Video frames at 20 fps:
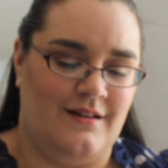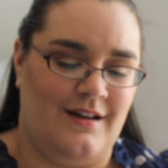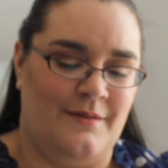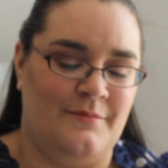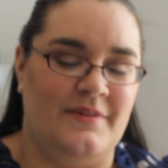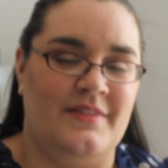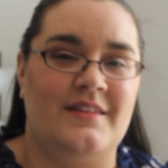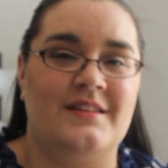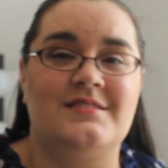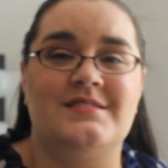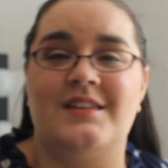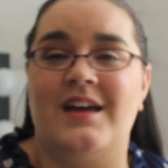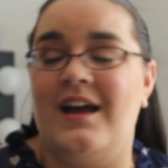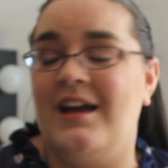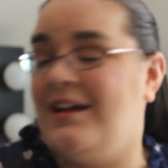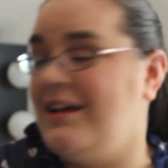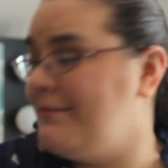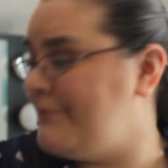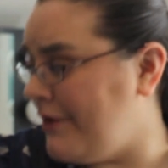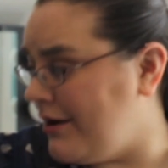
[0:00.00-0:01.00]
I mean, this,
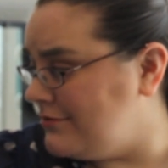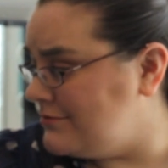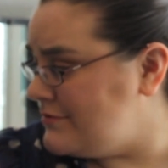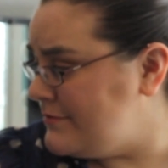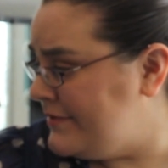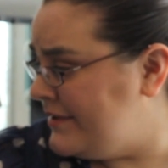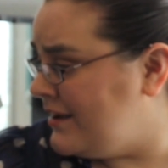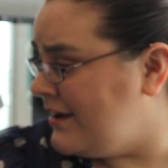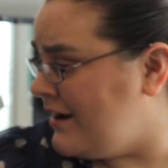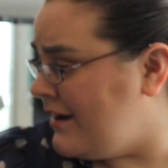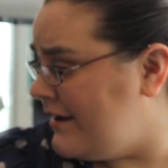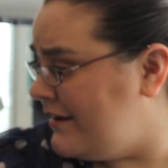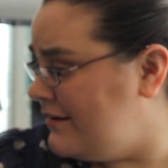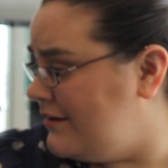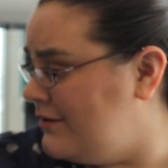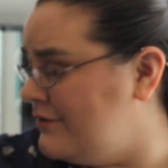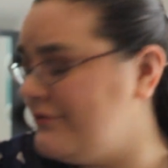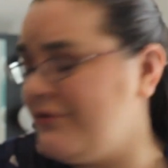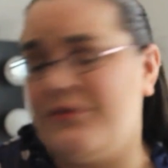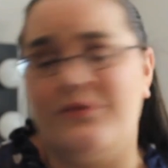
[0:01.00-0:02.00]
I probably
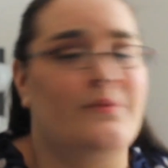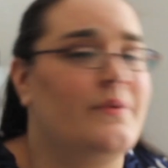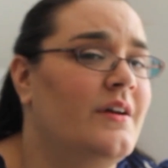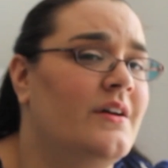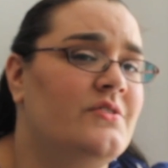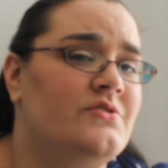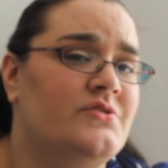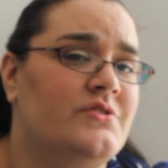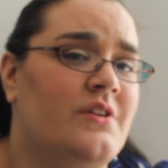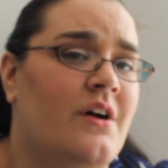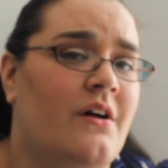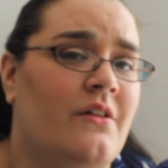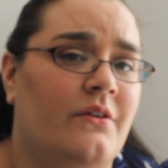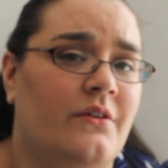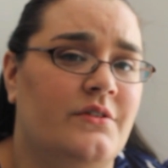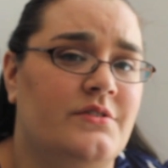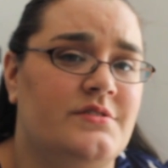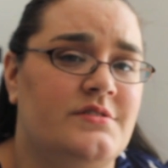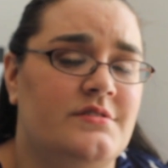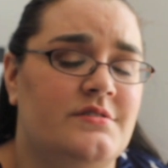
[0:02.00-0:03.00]
got over
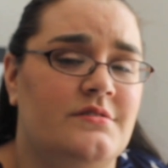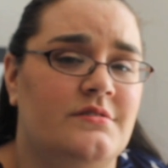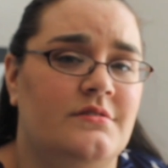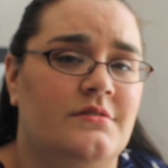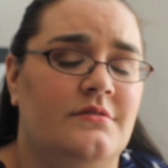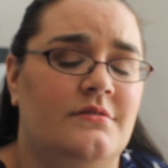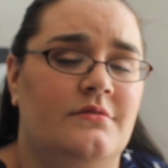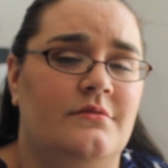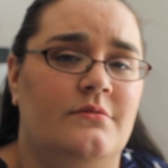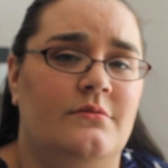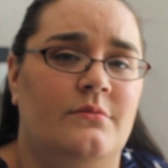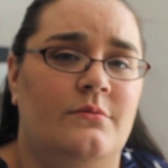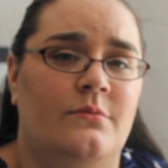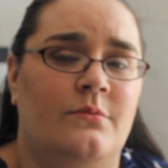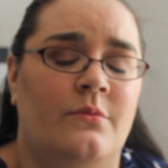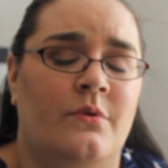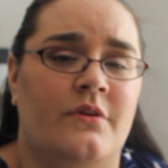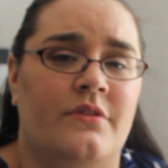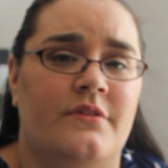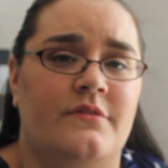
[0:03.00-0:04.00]
$300
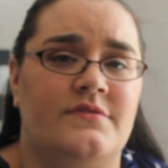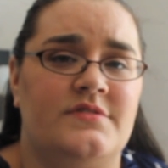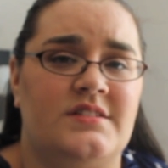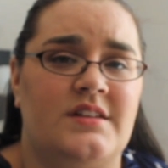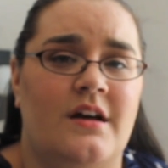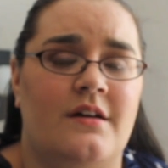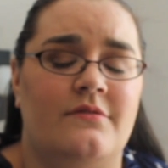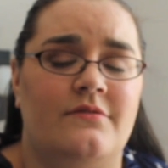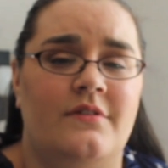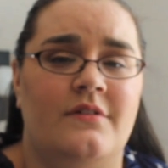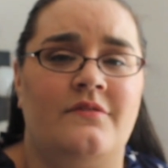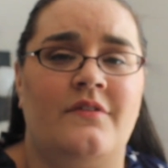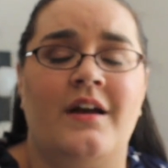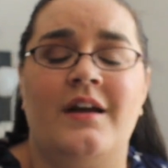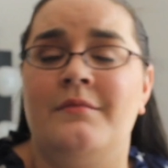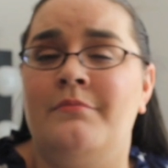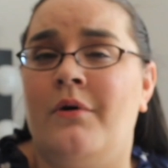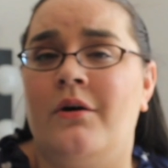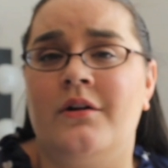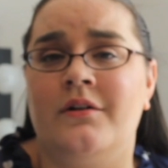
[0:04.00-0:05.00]
worth of stuff if
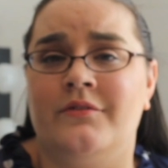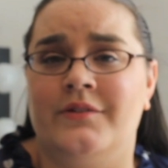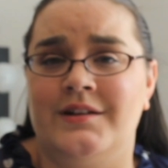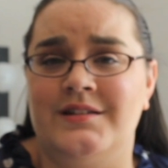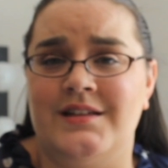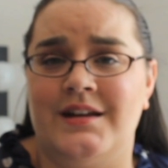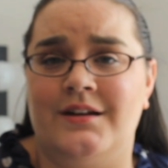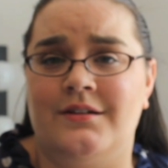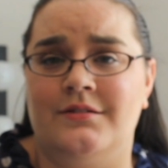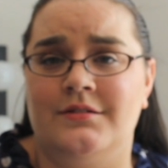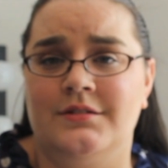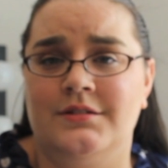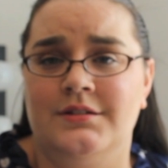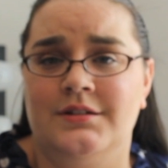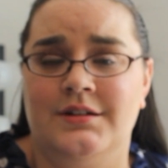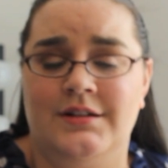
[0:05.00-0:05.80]
I had bought it retail.